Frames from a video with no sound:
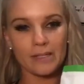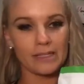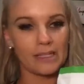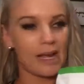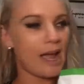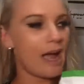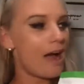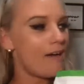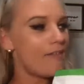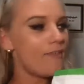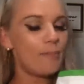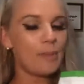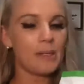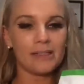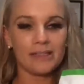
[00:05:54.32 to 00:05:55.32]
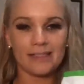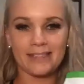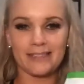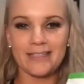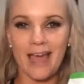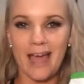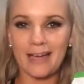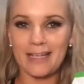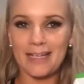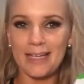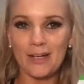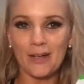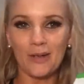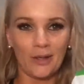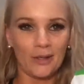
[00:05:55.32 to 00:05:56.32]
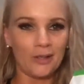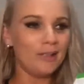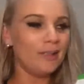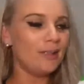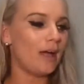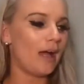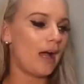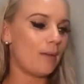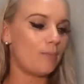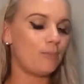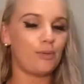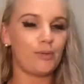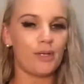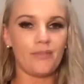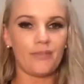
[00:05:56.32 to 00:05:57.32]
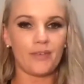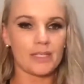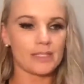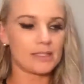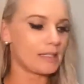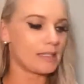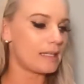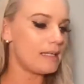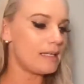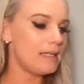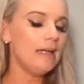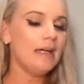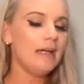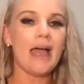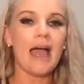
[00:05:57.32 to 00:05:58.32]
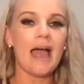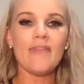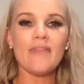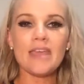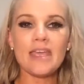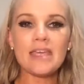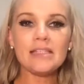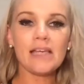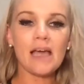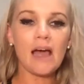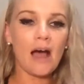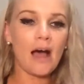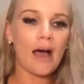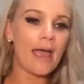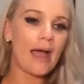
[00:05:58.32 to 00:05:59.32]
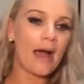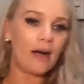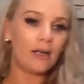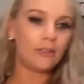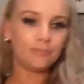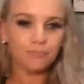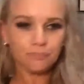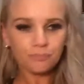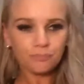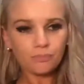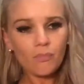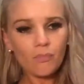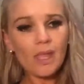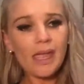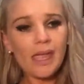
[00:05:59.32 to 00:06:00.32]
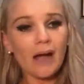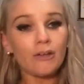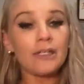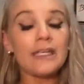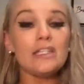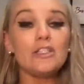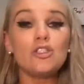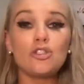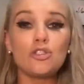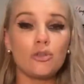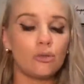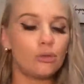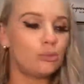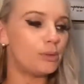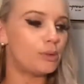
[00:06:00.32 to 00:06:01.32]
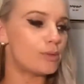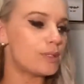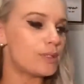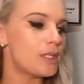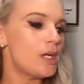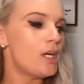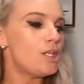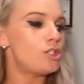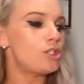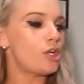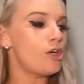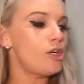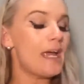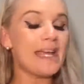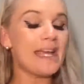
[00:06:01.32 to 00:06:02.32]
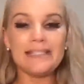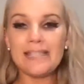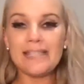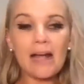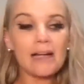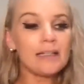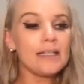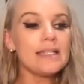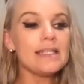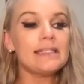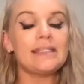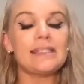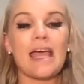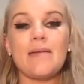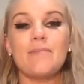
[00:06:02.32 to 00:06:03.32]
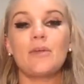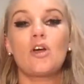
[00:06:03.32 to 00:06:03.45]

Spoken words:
is these little babies that I have been snacking on previously, and these are our kids' chewables. So exactly the same